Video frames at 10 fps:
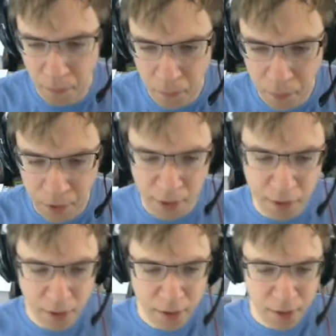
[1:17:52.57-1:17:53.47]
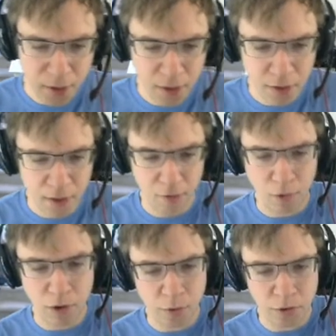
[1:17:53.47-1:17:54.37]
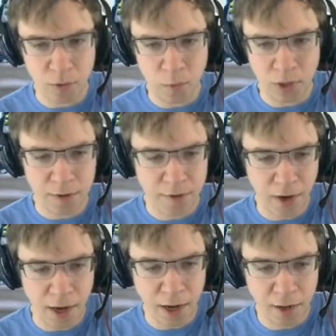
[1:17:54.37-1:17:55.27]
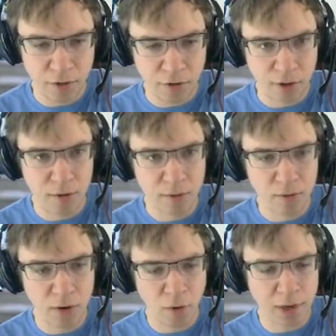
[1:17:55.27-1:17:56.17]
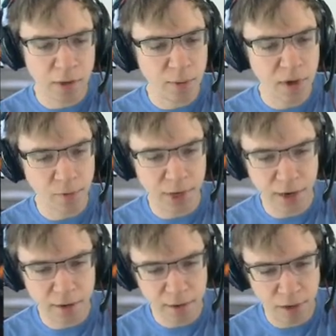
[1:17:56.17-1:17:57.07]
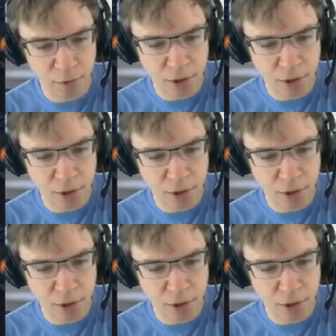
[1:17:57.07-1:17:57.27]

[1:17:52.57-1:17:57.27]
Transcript: but if we don't do it, we die, so... Oh wait, no, we don't die. If we